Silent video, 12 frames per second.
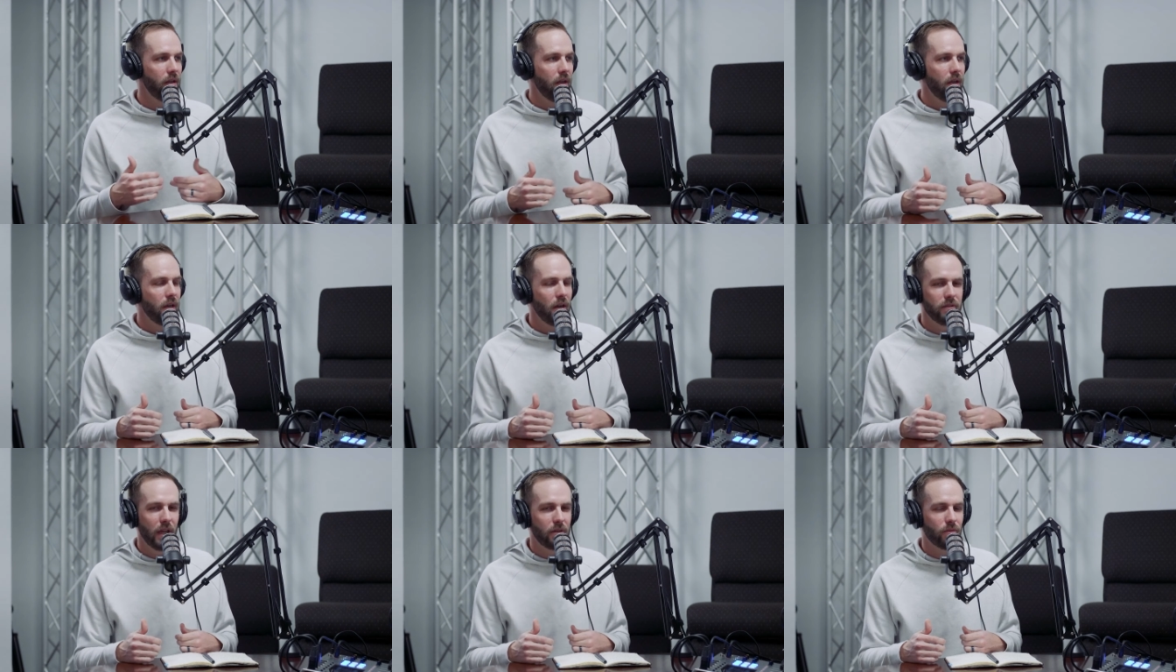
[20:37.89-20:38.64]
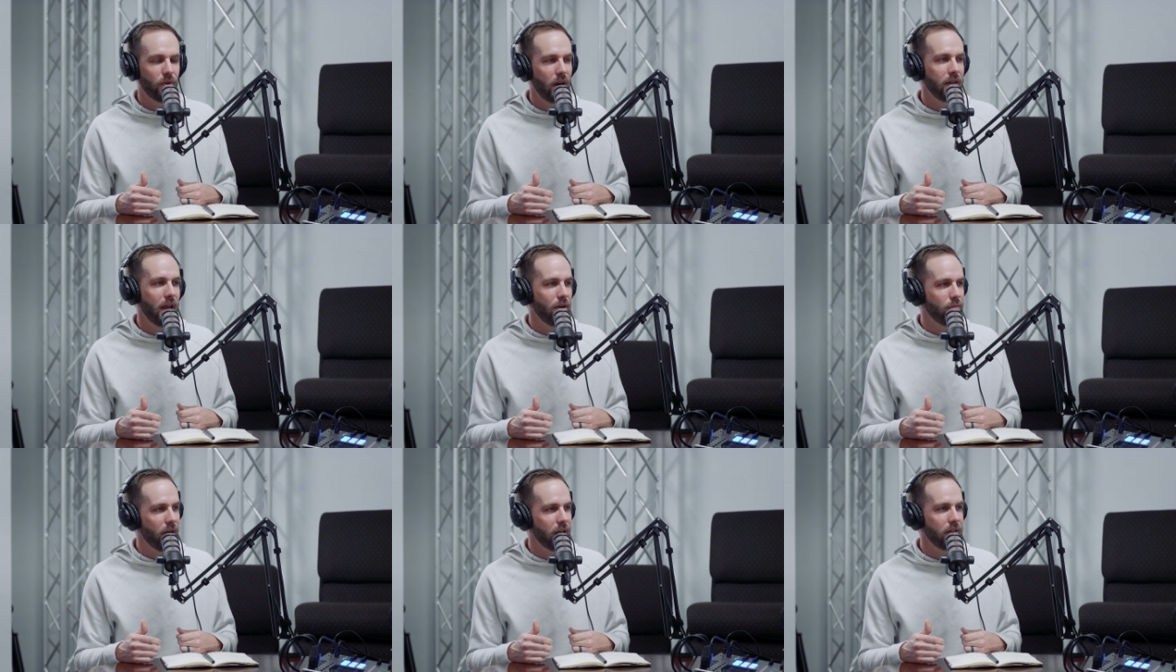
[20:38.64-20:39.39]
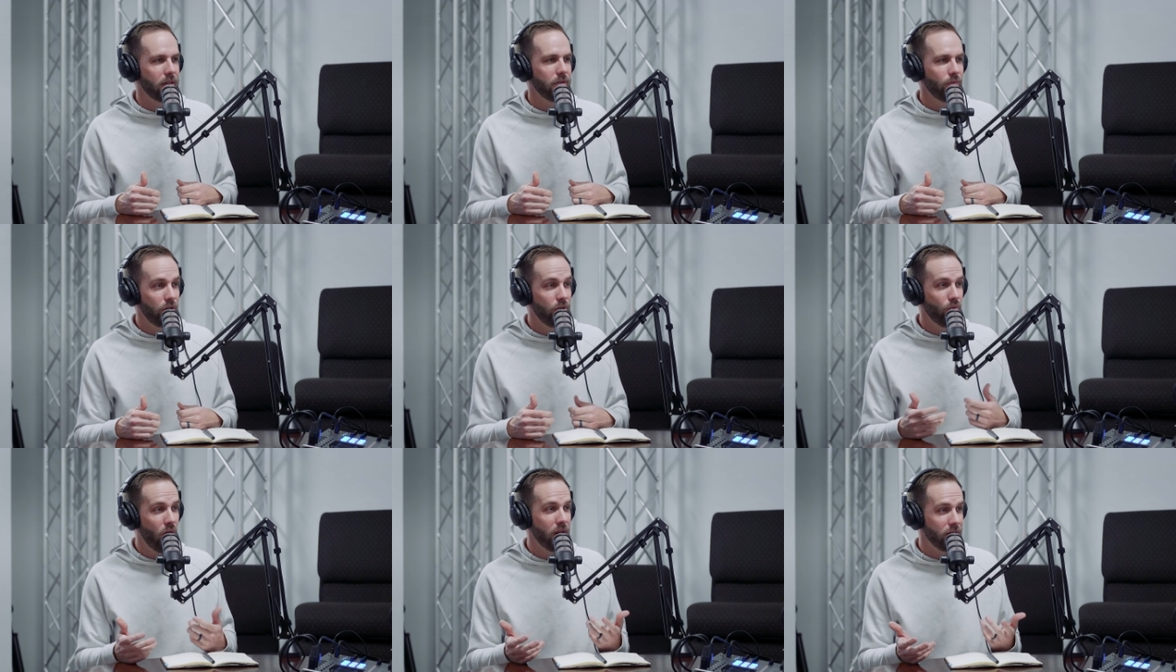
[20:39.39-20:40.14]
Yeah. Of like right now, Mike, what do you
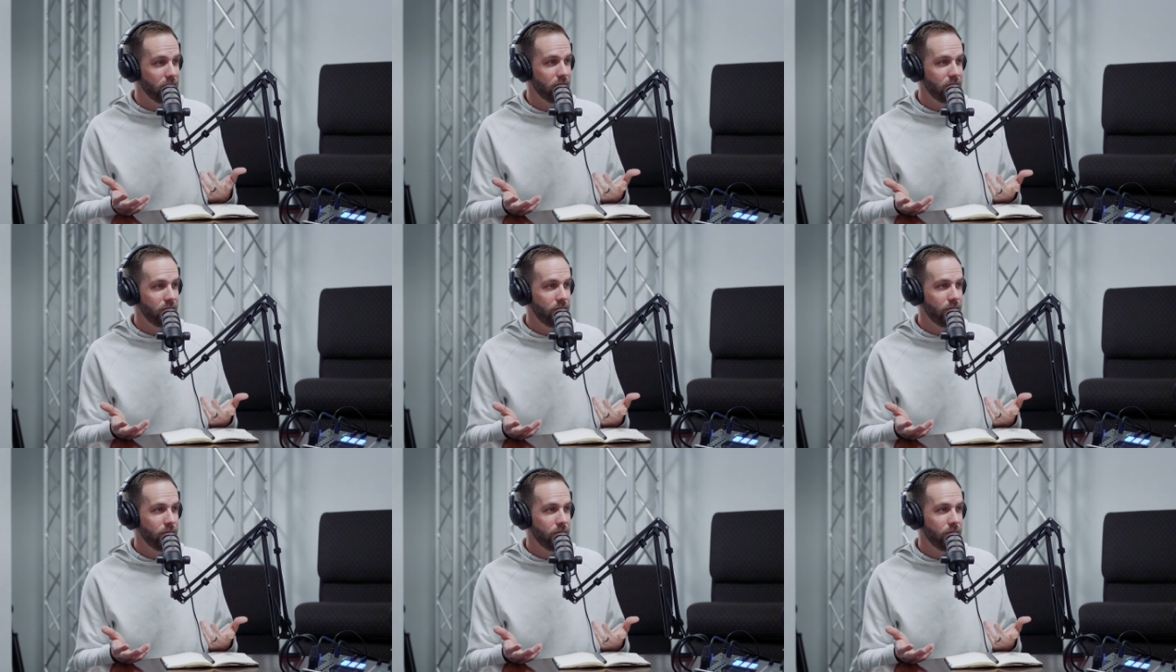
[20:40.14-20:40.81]
want? Right.